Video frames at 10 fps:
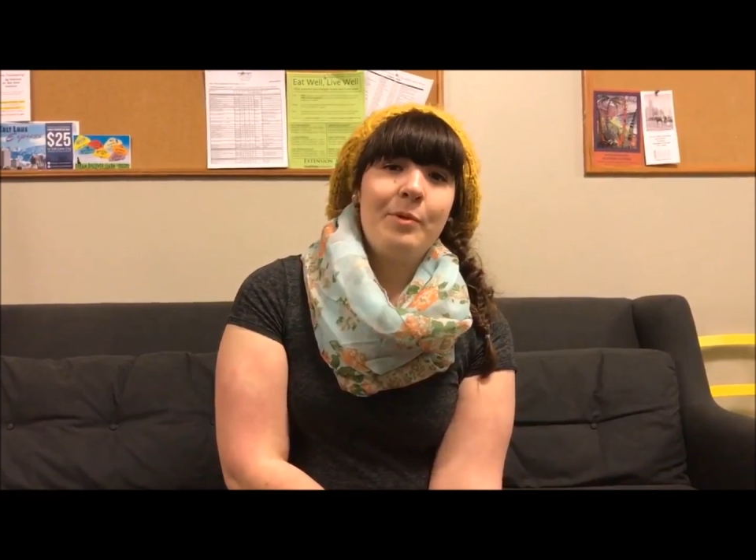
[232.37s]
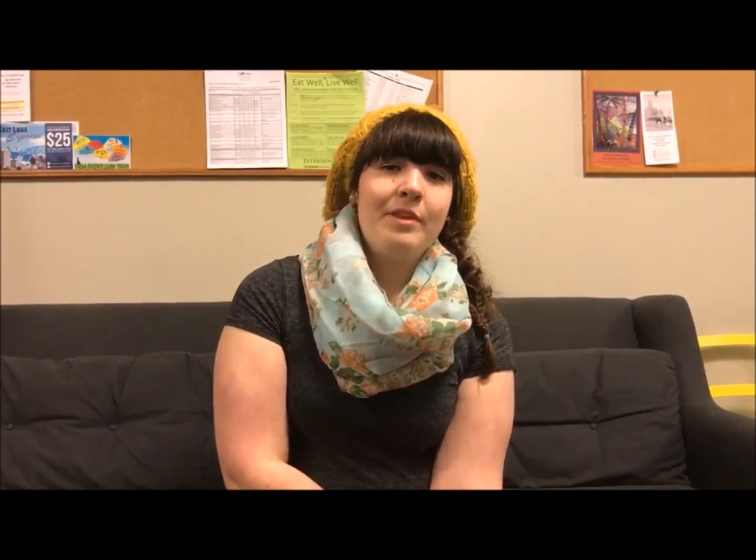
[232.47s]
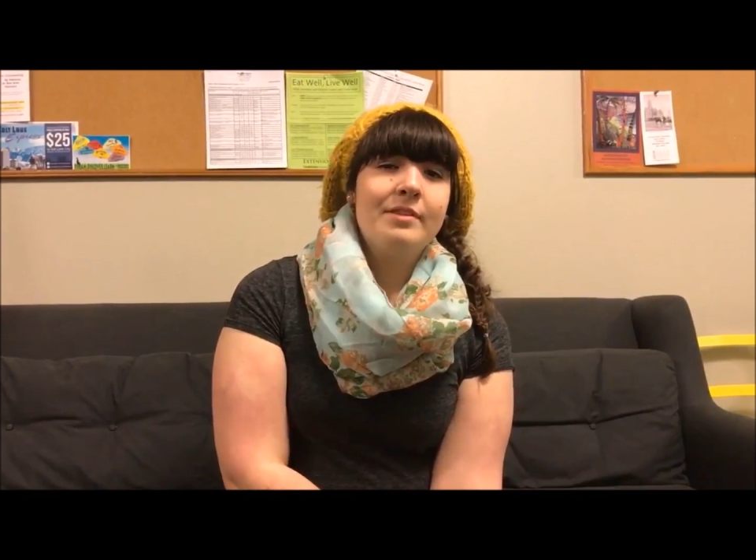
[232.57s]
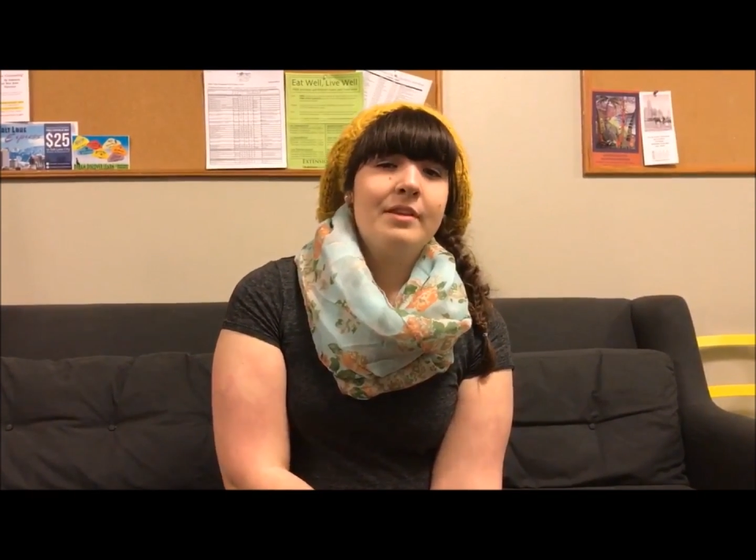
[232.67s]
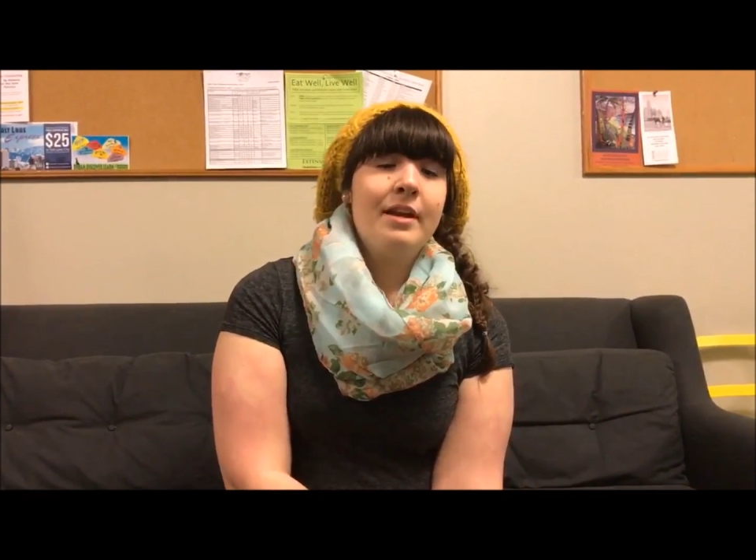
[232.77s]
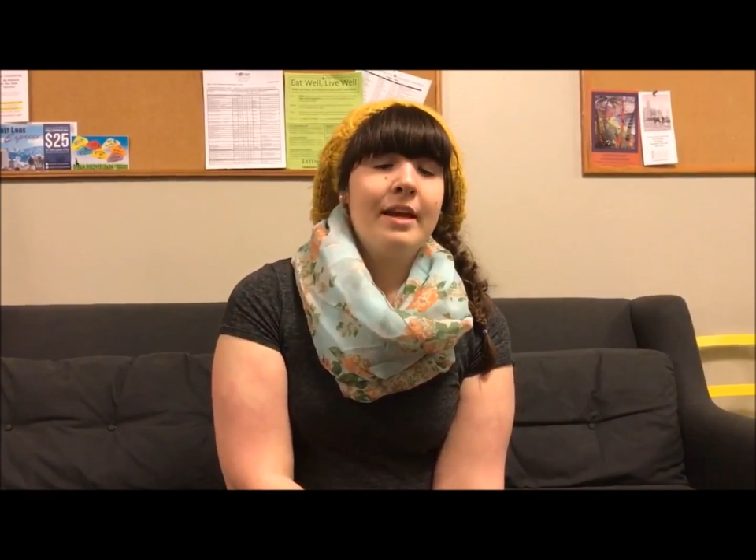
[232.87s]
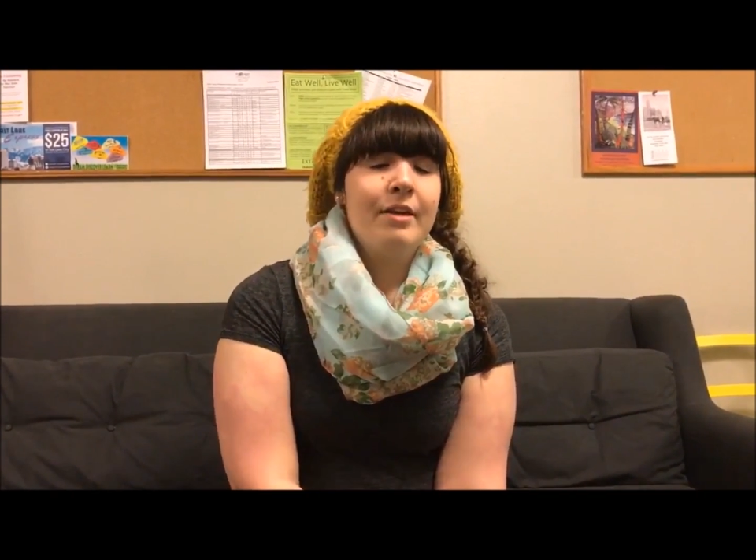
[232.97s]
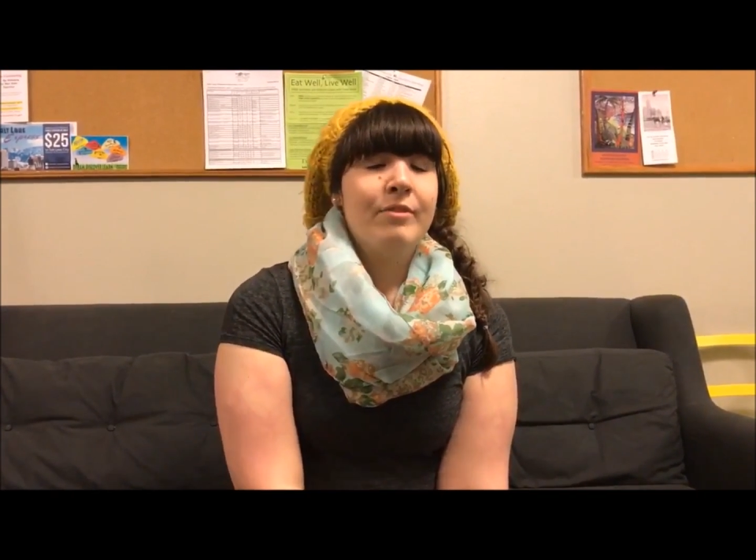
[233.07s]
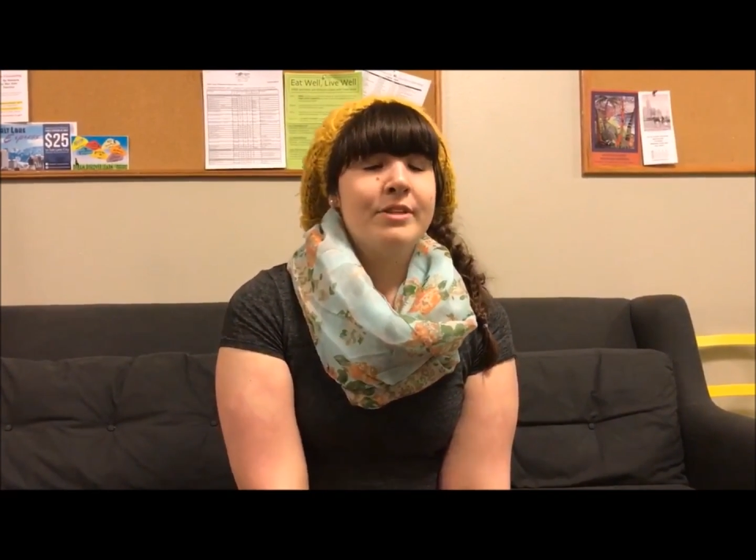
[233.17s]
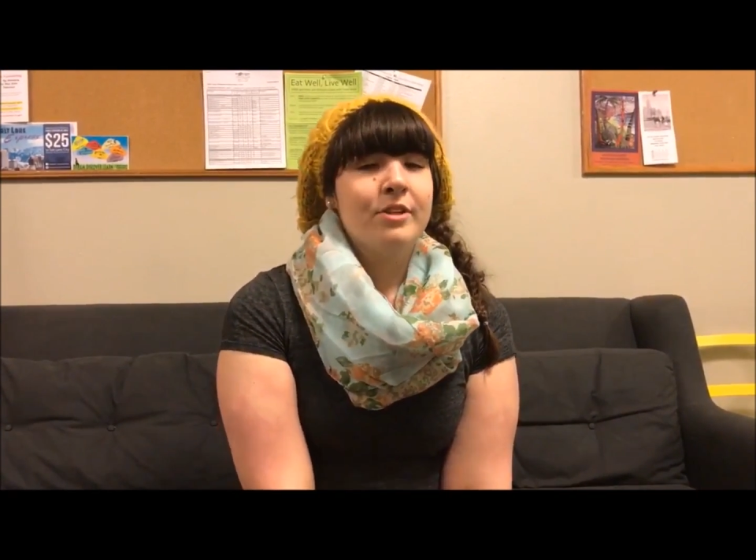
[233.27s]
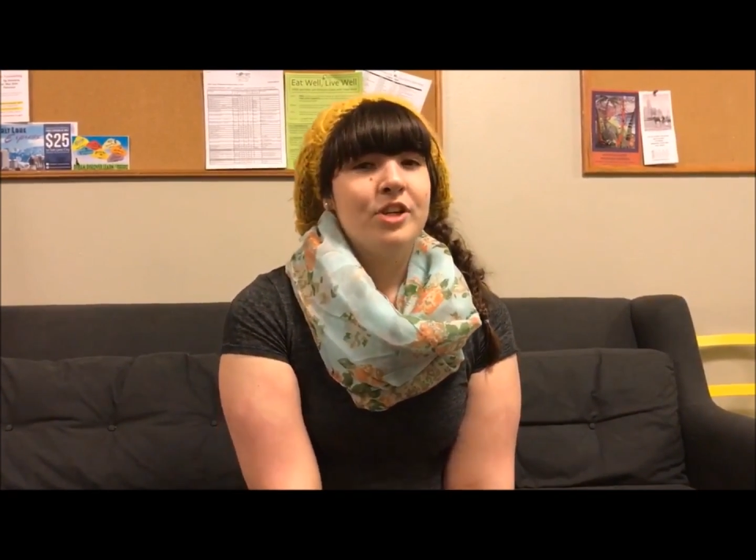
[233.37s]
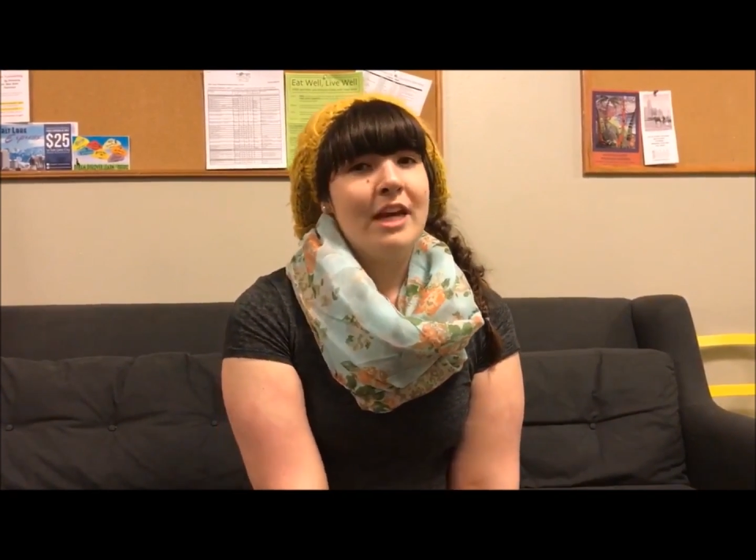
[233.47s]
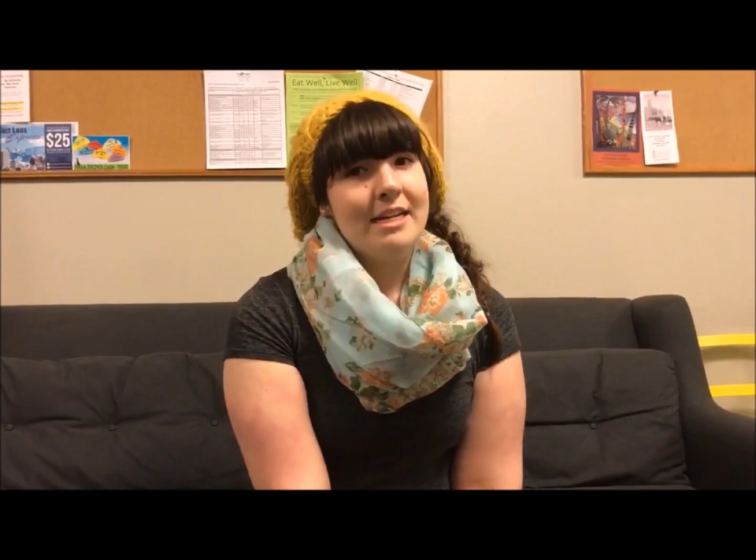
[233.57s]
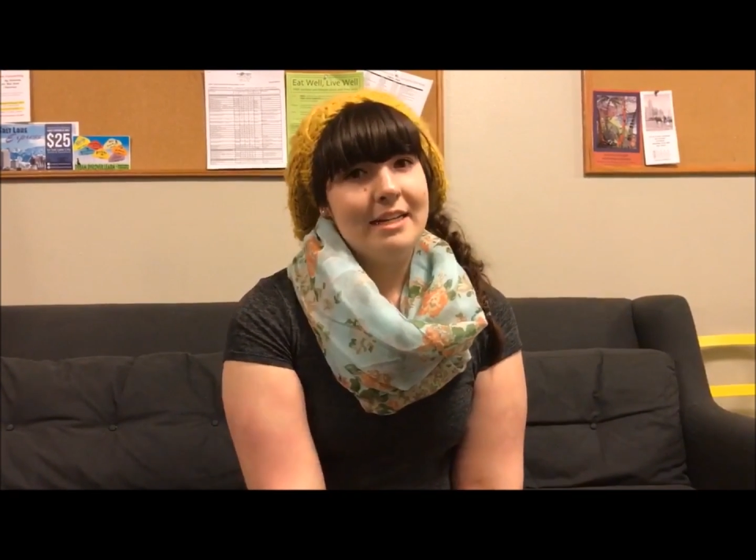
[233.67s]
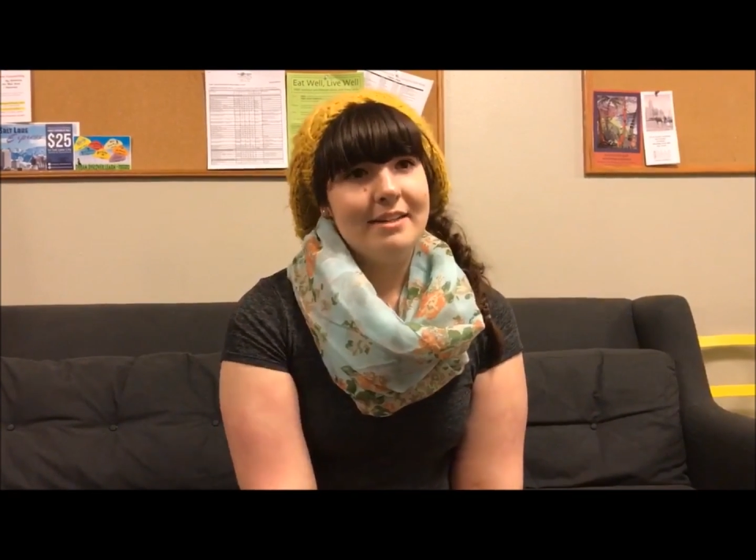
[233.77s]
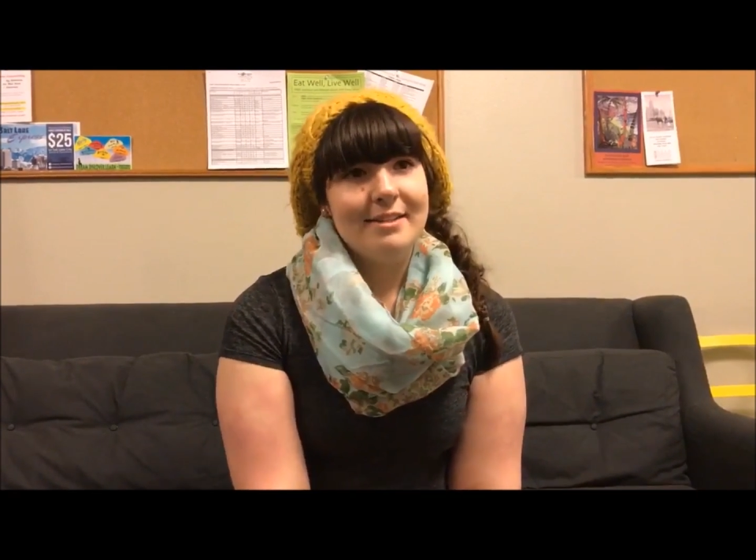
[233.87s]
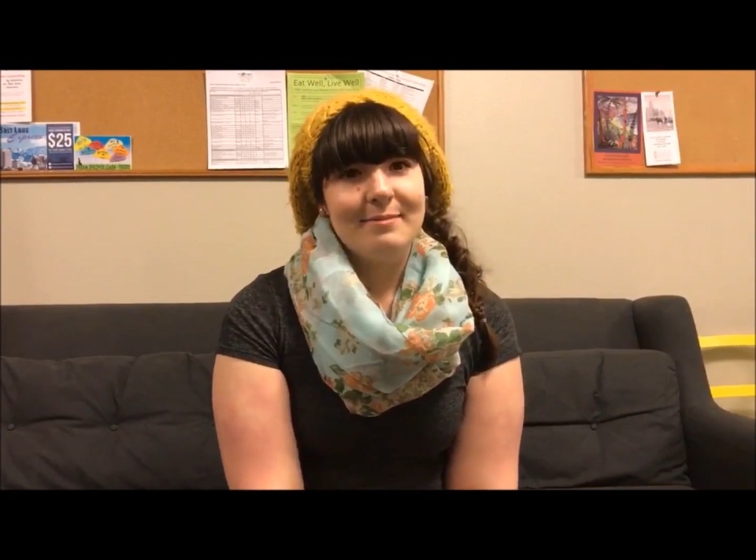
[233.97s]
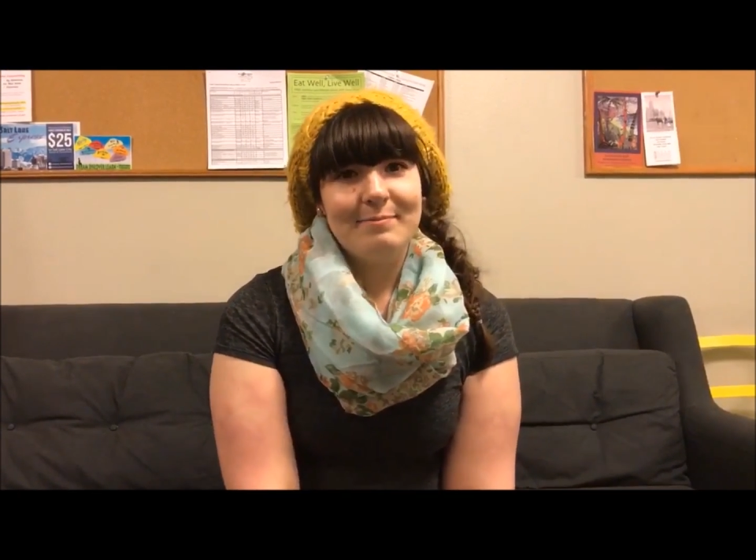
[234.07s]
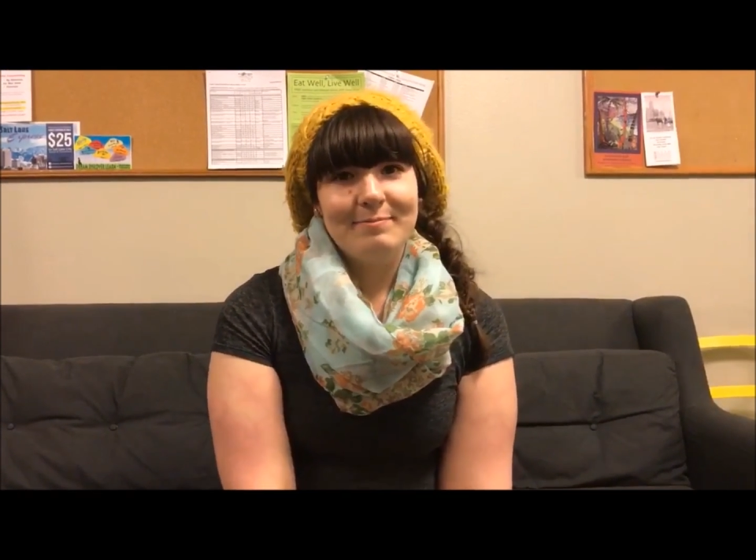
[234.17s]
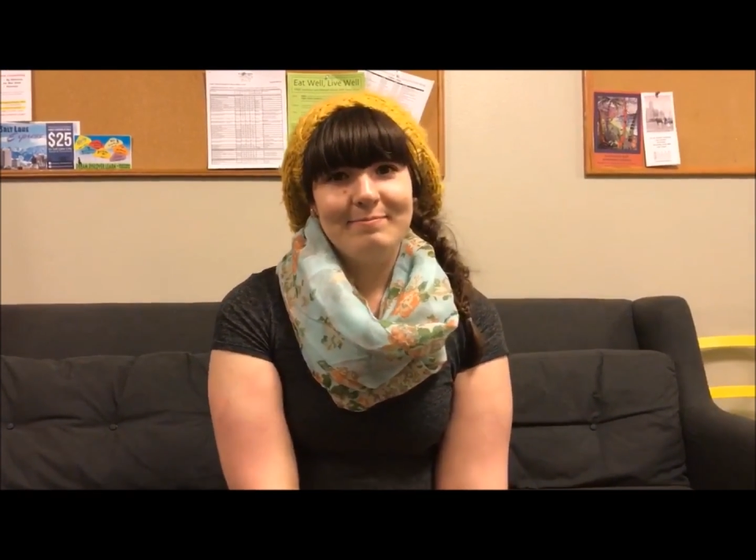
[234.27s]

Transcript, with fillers: with studying and researching ideas.